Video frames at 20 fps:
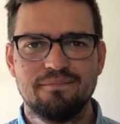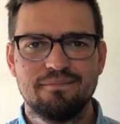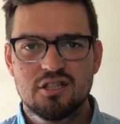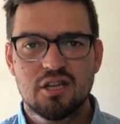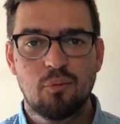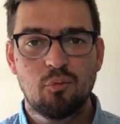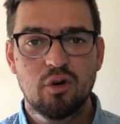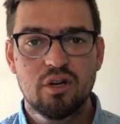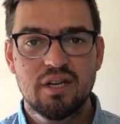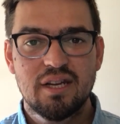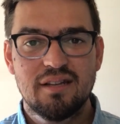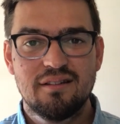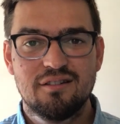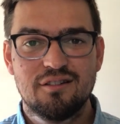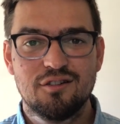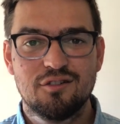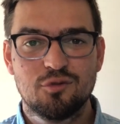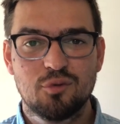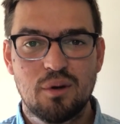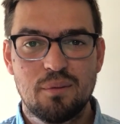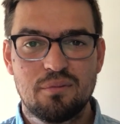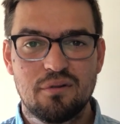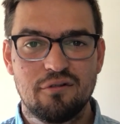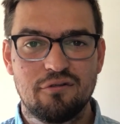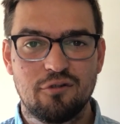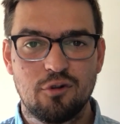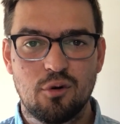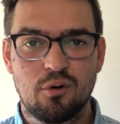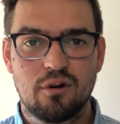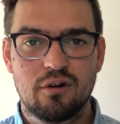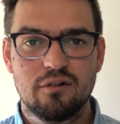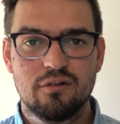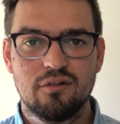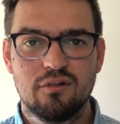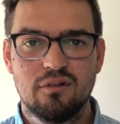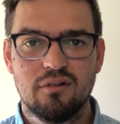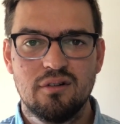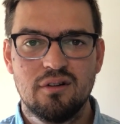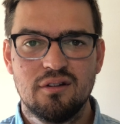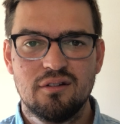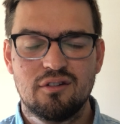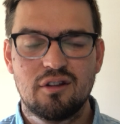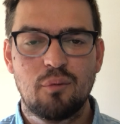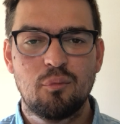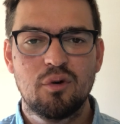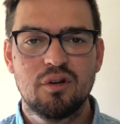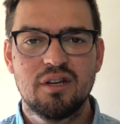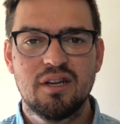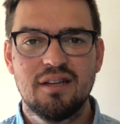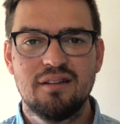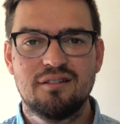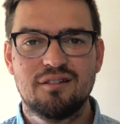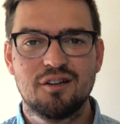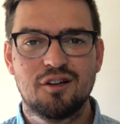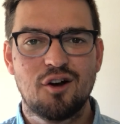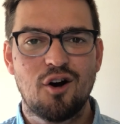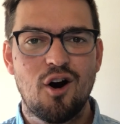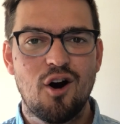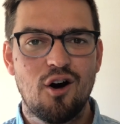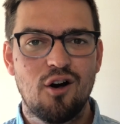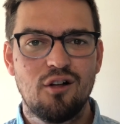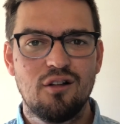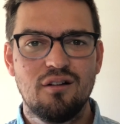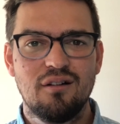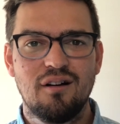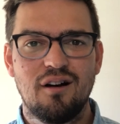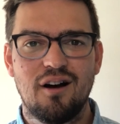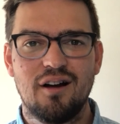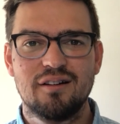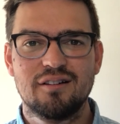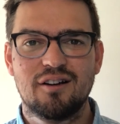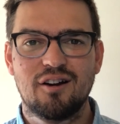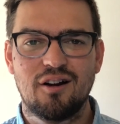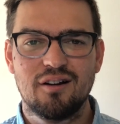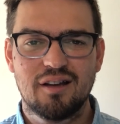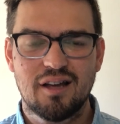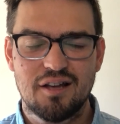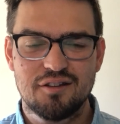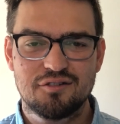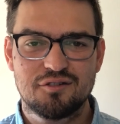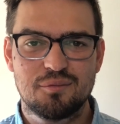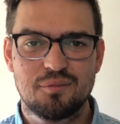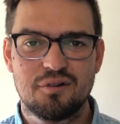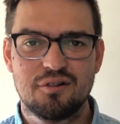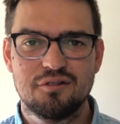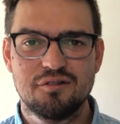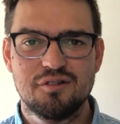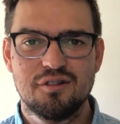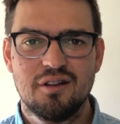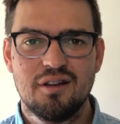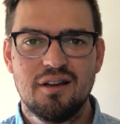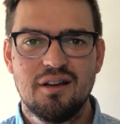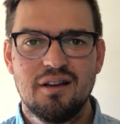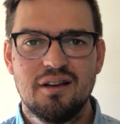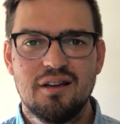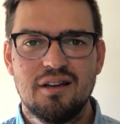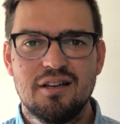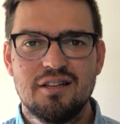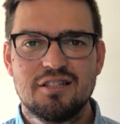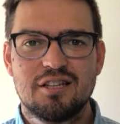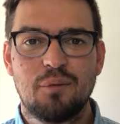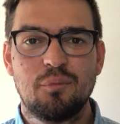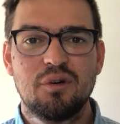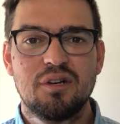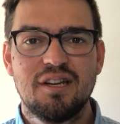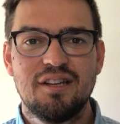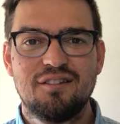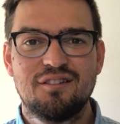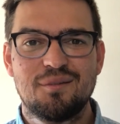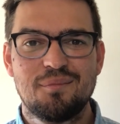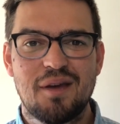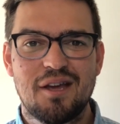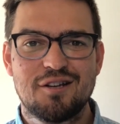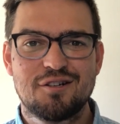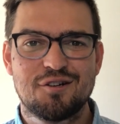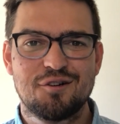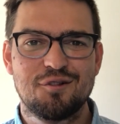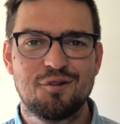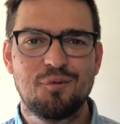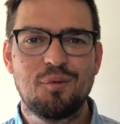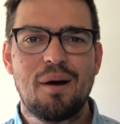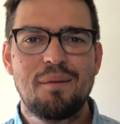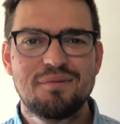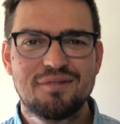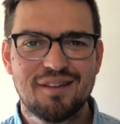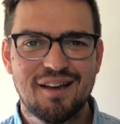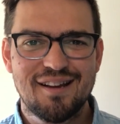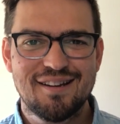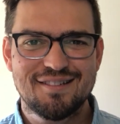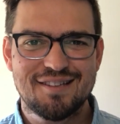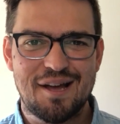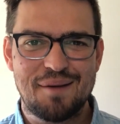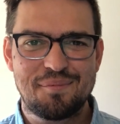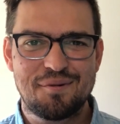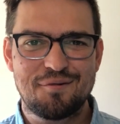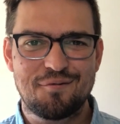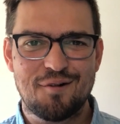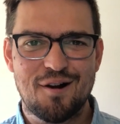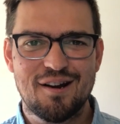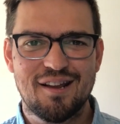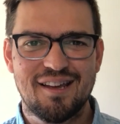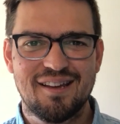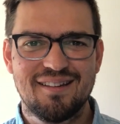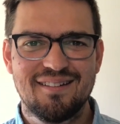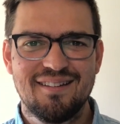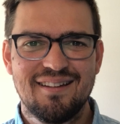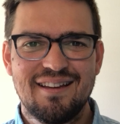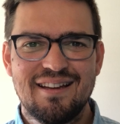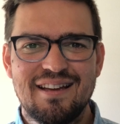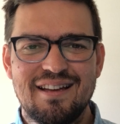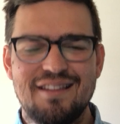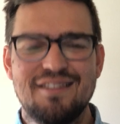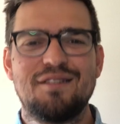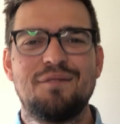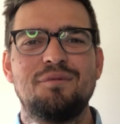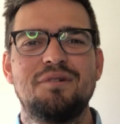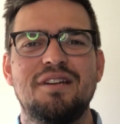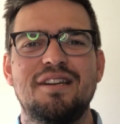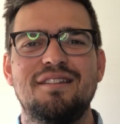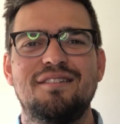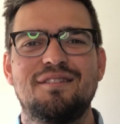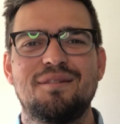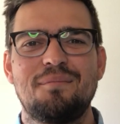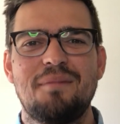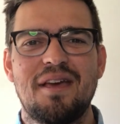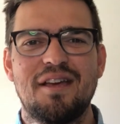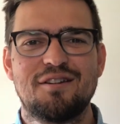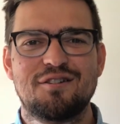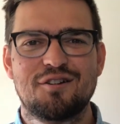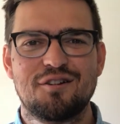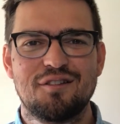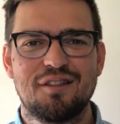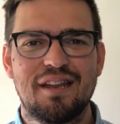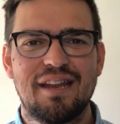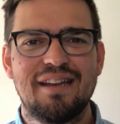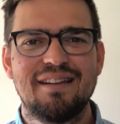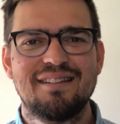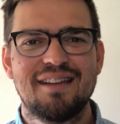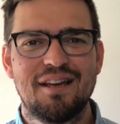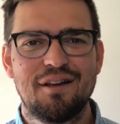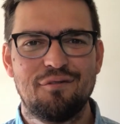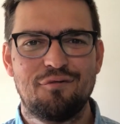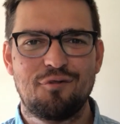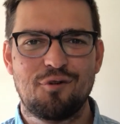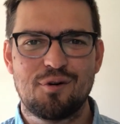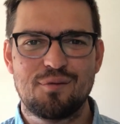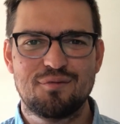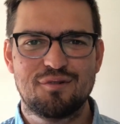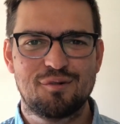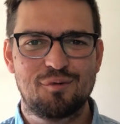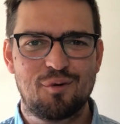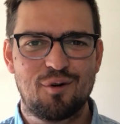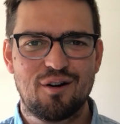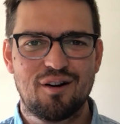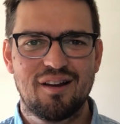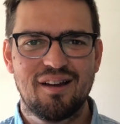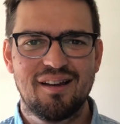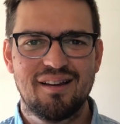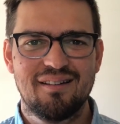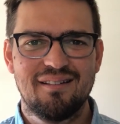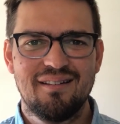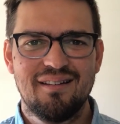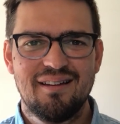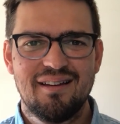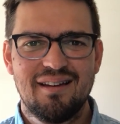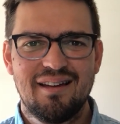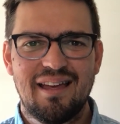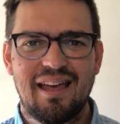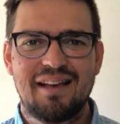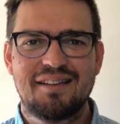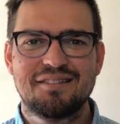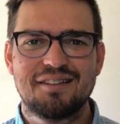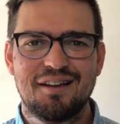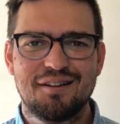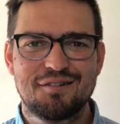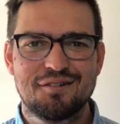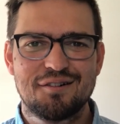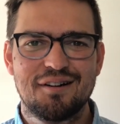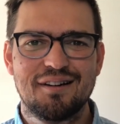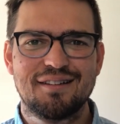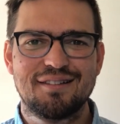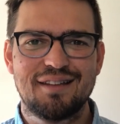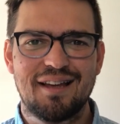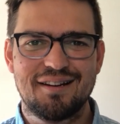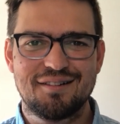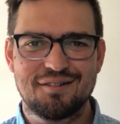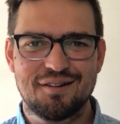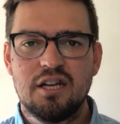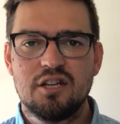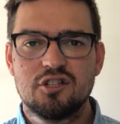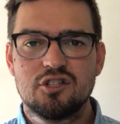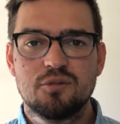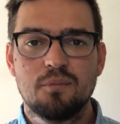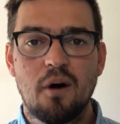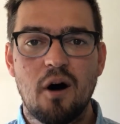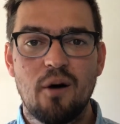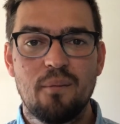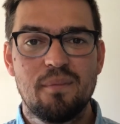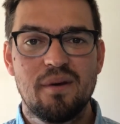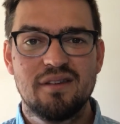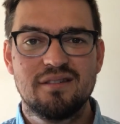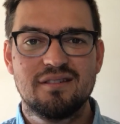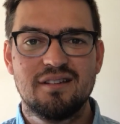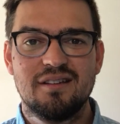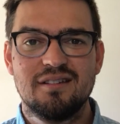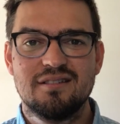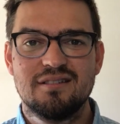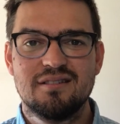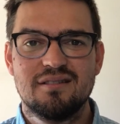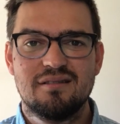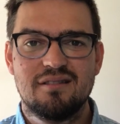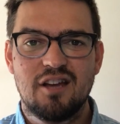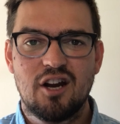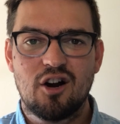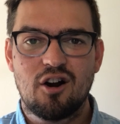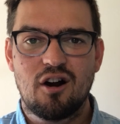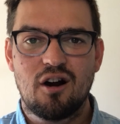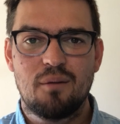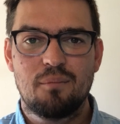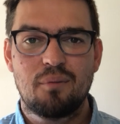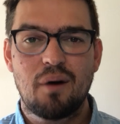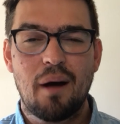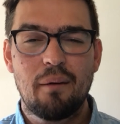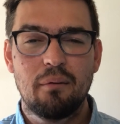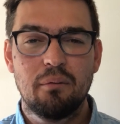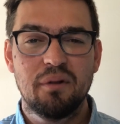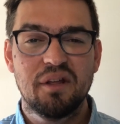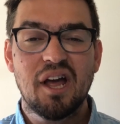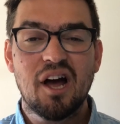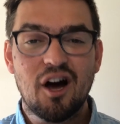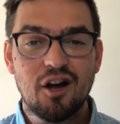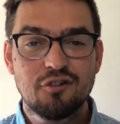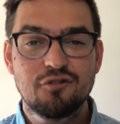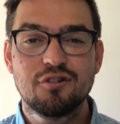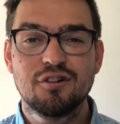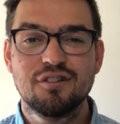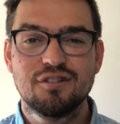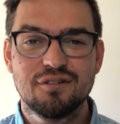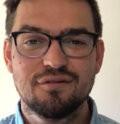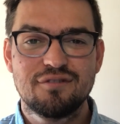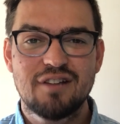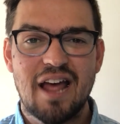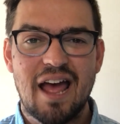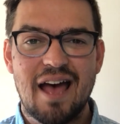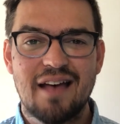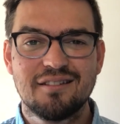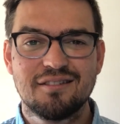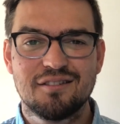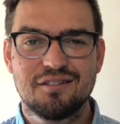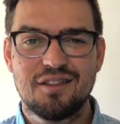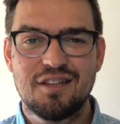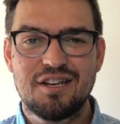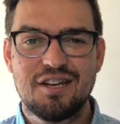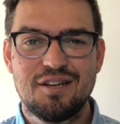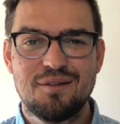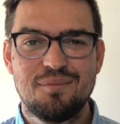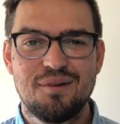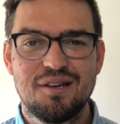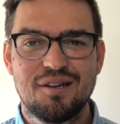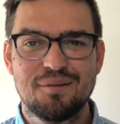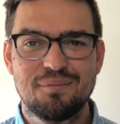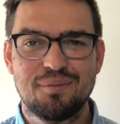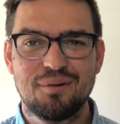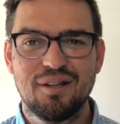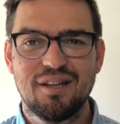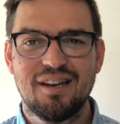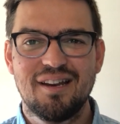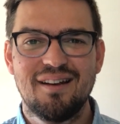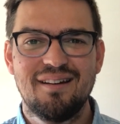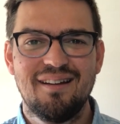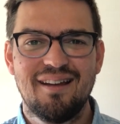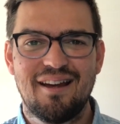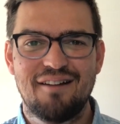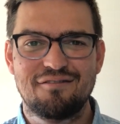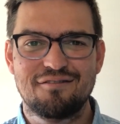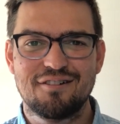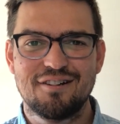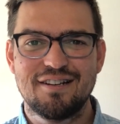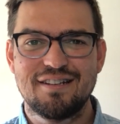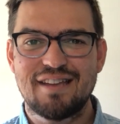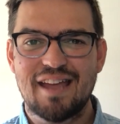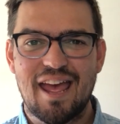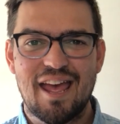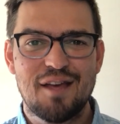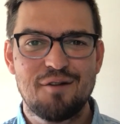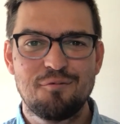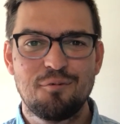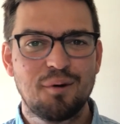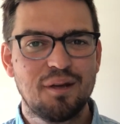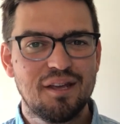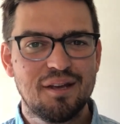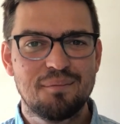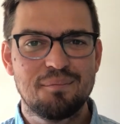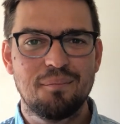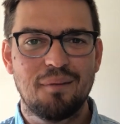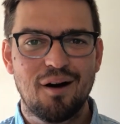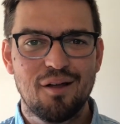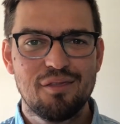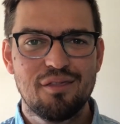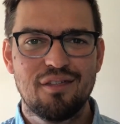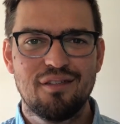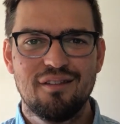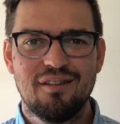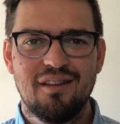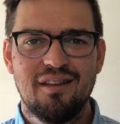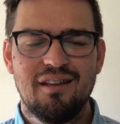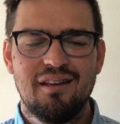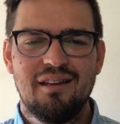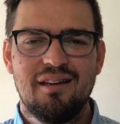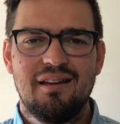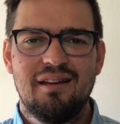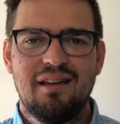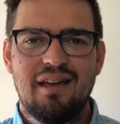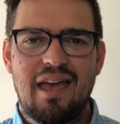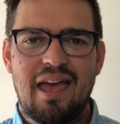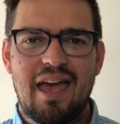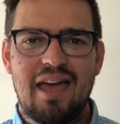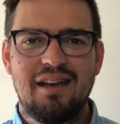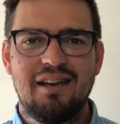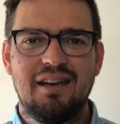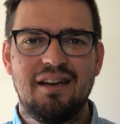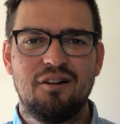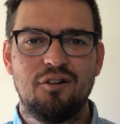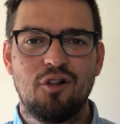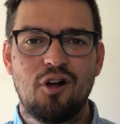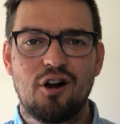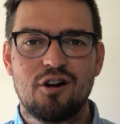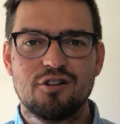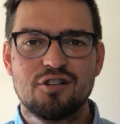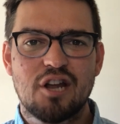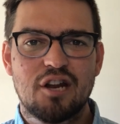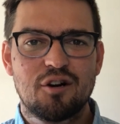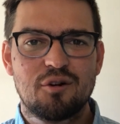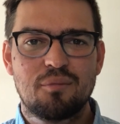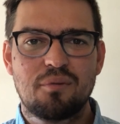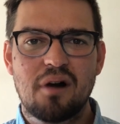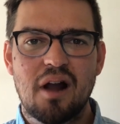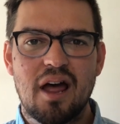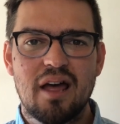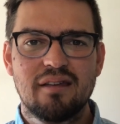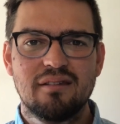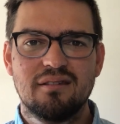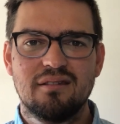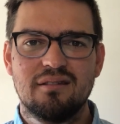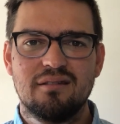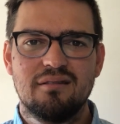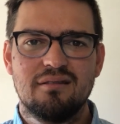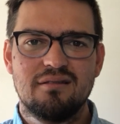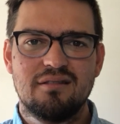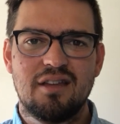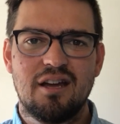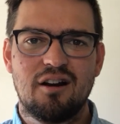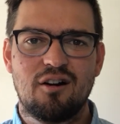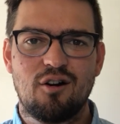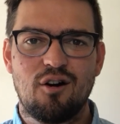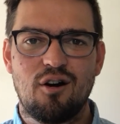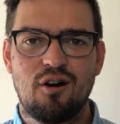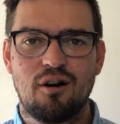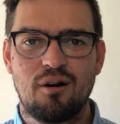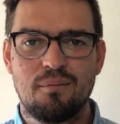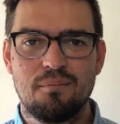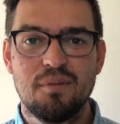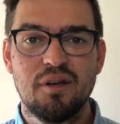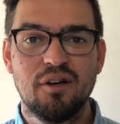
Someone needs to sweep the floors, someone needs to call on customers, someone needs to make sure the website is up and running, someone needs to make sure that intake forms are working, etc., etc. In a small business, there are probably hundreds of tasks that need to be completed every day, week, month, and in a large enterprise, there are